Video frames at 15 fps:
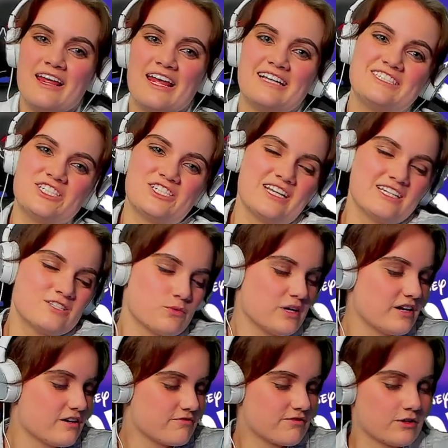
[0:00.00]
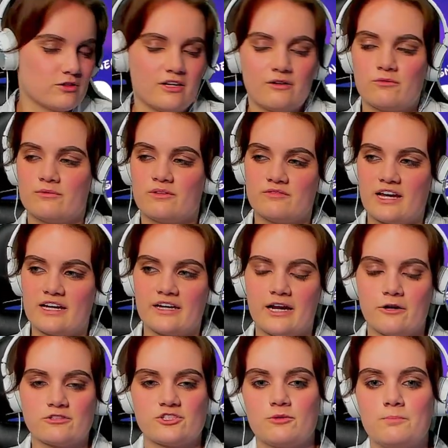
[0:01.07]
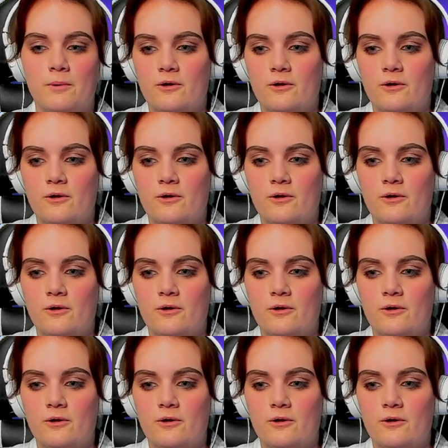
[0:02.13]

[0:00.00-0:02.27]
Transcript: It just, that's what I felt like with that character.